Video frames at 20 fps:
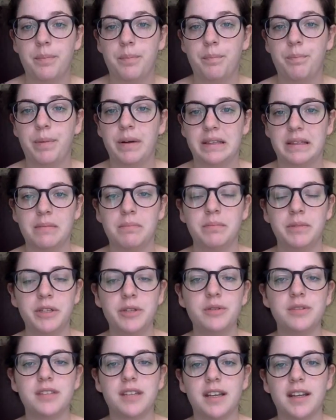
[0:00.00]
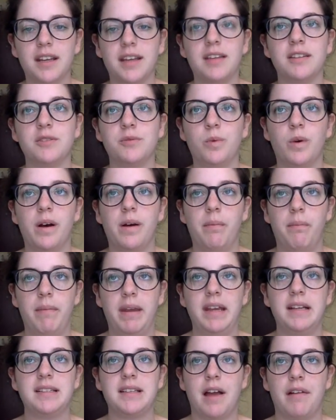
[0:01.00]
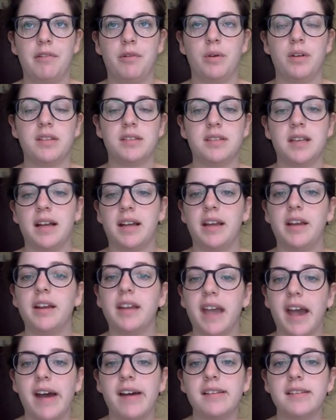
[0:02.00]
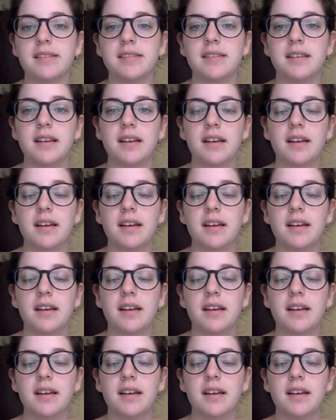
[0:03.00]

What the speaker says: But the music is what makes everyone second guess.